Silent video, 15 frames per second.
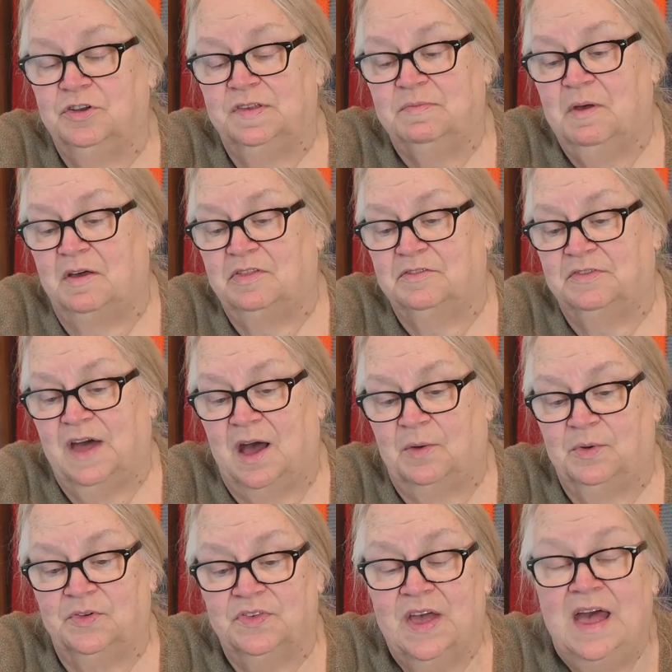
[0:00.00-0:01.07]
smell the
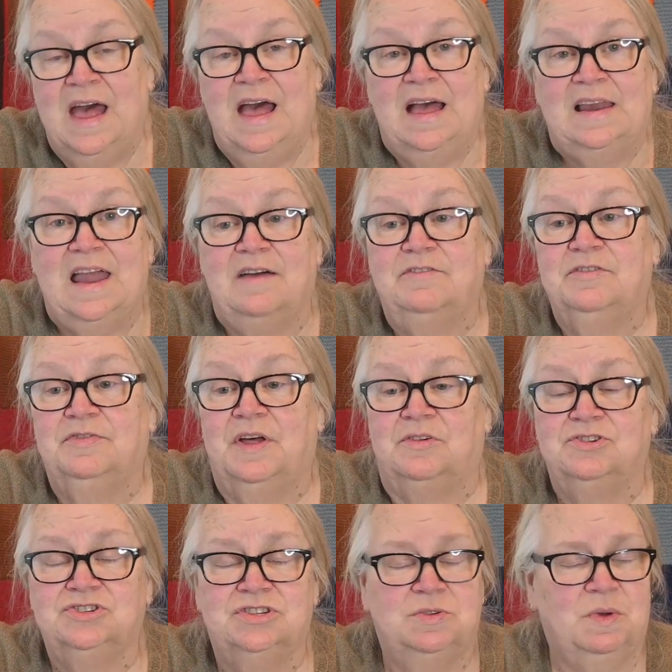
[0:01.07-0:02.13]
flowers, lavender
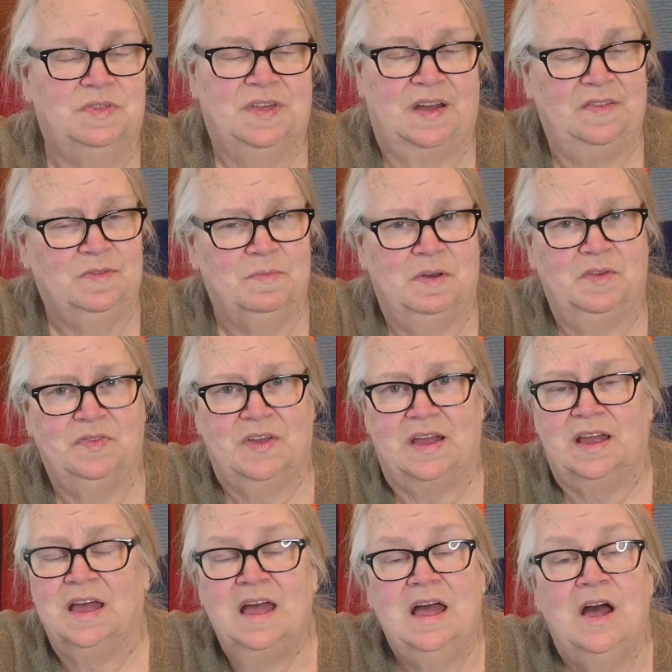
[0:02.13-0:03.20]
flowers, you know what that smells like.